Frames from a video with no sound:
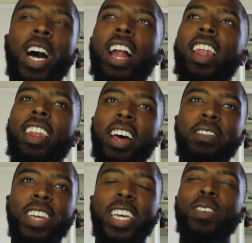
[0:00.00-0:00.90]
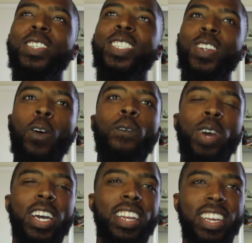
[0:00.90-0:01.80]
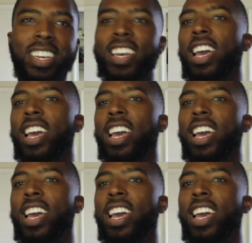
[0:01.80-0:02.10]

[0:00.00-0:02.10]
I loved it. It was so funny.